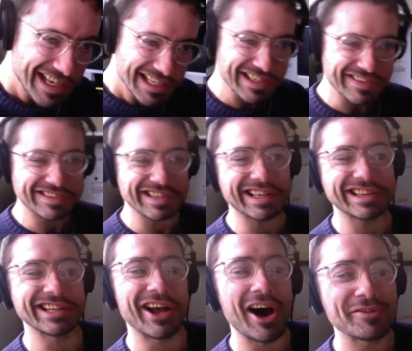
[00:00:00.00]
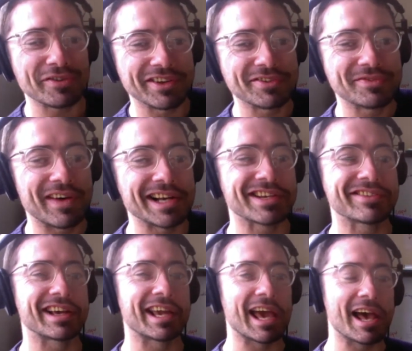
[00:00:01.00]
Just dig the knife in as um, much as
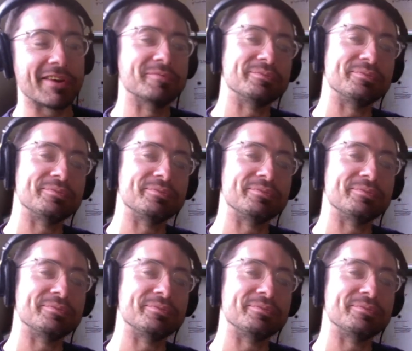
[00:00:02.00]
um, I can.